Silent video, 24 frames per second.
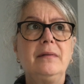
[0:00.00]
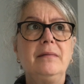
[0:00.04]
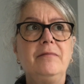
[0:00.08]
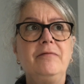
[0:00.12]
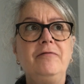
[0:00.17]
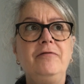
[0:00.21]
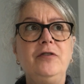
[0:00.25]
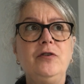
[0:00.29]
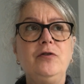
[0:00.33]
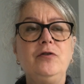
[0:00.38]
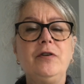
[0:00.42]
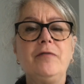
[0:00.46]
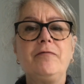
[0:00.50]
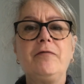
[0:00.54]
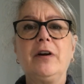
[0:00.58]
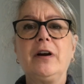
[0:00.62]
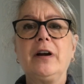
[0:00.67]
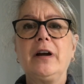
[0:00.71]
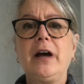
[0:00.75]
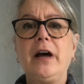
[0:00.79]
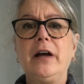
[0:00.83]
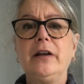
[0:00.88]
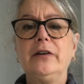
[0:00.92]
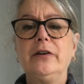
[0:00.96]
a few different
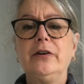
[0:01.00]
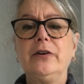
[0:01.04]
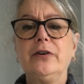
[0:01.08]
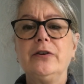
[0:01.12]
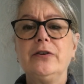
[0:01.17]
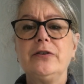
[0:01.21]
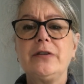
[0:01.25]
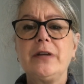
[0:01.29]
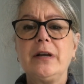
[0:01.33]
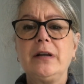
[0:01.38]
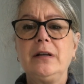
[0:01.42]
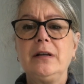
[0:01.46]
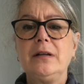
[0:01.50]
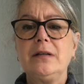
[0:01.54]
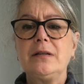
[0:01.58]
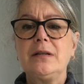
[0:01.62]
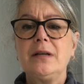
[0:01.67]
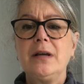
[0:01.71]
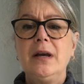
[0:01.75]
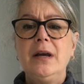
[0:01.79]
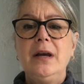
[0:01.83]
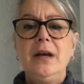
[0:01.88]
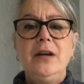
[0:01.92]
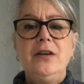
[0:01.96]
colors, and it's
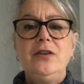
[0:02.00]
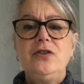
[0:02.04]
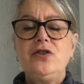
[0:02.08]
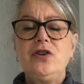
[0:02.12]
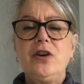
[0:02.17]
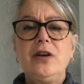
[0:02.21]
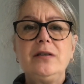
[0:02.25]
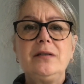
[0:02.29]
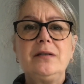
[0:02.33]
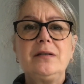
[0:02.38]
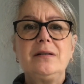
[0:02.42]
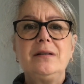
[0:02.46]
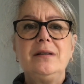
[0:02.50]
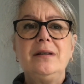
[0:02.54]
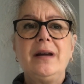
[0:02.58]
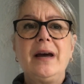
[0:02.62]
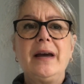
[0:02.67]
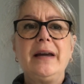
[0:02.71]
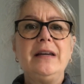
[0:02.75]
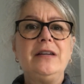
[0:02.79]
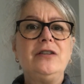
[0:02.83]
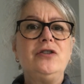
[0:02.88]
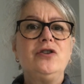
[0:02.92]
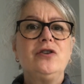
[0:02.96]
just
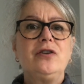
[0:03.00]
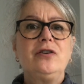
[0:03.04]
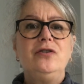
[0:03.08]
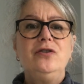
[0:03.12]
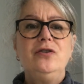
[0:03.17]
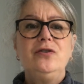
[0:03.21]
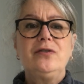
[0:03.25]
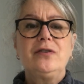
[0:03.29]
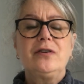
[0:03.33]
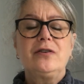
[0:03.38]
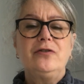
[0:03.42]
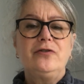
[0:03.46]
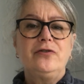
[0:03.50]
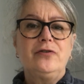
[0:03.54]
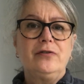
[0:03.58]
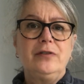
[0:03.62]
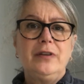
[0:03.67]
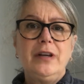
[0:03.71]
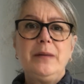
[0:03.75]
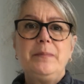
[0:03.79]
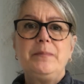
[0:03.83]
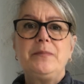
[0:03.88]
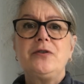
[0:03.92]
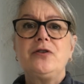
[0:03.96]
nice. You can use it on your
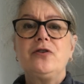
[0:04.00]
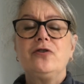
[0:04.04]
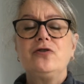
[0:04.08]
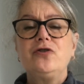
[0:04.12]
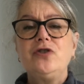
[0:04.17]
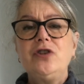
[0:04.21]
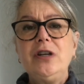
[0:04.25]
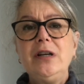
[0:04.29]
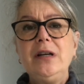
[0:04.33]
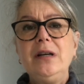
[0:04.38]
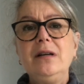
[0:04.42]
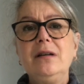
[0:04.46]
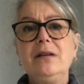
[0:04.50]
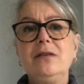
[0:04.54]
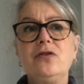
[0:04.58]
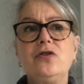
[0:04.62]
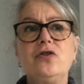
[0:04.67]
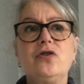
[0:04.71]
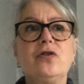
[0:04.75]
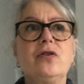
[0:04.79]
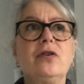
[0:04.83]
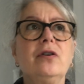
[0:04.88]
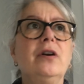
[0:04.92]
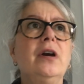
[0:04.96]
lips, your cheeks,
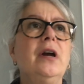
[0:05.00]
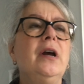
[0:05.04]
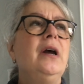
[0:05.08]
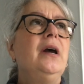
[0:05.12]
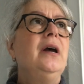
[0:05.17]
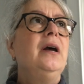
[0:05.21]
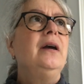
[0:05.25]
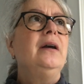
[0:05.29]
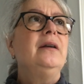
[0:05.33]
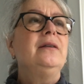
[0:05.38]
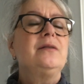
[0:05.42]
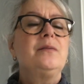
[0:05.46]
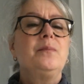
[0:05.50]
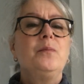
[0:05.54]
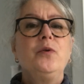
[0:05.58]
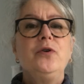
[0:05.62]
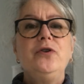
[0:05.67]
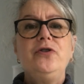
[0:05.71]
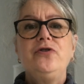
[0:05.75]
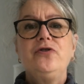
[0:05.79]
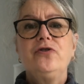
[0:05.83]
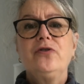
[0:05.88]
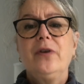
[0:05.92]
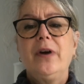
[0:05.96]
it's
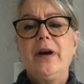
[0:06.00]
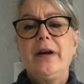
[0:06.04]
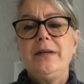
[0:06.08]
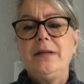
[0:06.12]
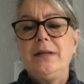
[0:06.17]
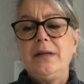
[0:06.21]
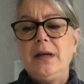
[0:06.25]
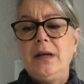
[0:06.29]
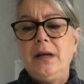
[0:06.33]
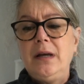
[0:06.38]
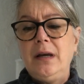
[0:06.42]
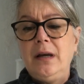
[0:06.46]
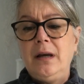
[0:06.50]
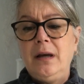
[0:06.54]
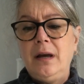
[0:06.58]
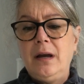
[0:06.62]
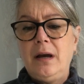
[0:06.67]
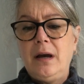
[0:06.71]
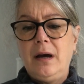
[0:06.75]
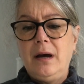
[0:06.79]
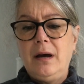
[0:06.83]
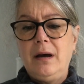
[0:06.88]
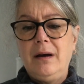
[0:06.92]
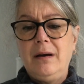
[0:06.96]
moisturizing.
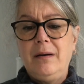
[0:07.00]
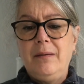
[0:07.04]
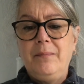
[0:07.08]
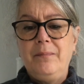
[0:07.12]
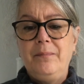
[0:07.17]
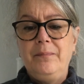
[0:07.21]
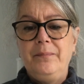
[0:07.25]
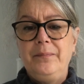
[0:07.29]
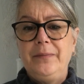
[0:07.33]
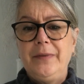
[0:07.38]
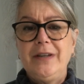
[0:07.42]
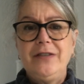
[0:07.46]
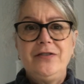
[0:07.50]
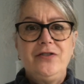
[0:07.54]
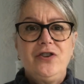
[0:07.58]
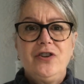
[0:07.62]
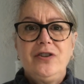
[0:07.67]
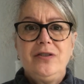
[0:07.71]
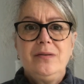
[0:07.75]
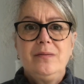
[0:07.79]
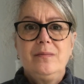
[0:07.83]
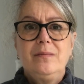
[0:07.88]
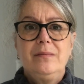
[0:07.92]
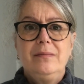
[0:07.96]
It's
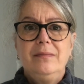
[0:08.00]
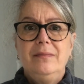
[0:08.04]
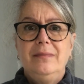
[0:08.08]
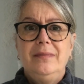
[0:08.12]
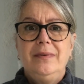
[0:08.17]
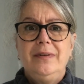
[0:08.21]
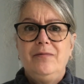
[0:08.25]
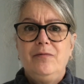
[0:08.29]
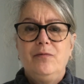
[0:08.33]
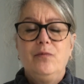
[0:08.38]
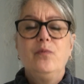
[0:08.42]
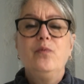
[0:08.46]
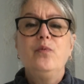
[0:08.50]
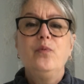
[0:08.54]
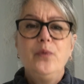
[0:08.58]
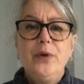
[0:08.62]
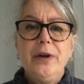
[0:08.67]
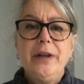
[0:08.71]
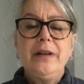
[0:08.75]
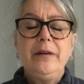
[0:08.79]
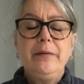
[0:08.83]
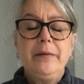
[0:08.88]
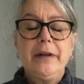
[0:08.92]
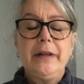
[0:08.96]
just
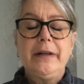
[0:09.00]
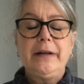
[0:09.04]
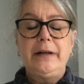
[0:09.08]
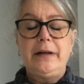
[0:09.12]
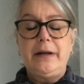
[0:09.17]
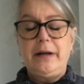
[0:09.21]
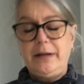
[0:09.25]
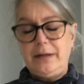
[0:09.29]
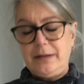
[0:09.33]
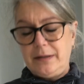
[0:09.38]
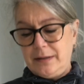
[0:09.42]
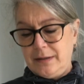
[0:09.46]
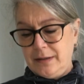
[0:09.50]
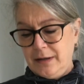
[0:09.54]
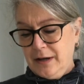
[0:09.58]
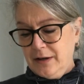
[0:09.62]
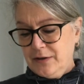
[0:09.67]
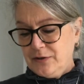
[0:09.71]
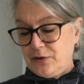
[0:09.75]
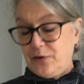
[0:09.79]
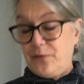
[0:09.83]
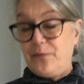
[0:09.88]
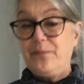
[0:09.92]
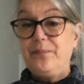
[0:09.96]
really, really nice.
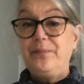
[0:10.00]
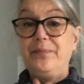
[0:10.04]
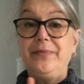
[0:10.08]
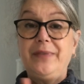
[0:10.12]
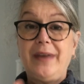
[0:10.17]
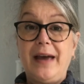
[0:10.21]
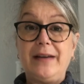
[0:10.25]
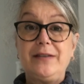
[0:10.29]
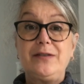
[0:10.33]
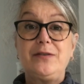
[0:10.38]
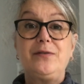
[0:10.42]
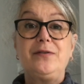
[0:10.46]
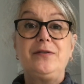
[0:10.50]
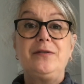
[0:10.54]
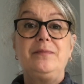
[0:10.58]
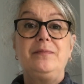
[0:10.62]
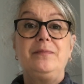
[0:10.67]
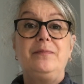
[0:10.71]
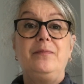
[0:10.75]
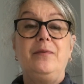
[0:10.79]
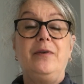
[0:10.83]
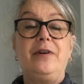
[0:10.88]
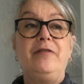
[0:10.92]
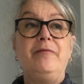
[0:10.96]
So that's
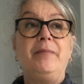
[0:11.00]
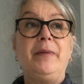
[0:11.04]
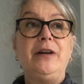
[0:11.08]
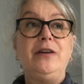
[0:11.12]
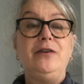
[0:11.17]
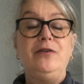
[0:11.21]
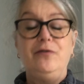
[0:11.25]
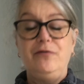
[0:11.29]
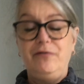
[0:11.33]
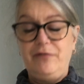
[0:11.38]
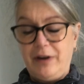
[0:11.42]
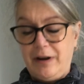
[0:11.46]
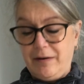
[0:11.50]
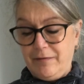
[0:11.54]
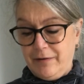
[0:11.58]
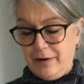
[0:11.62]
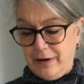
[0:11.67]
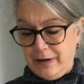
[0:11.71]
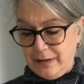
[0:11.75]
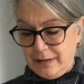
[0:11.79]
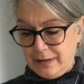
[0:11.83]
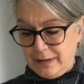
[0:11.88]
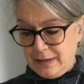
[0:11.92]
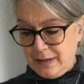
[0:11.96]
one of my new
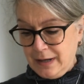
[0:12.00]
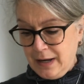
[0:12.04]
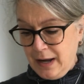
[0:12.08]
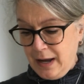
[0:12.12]
favorites.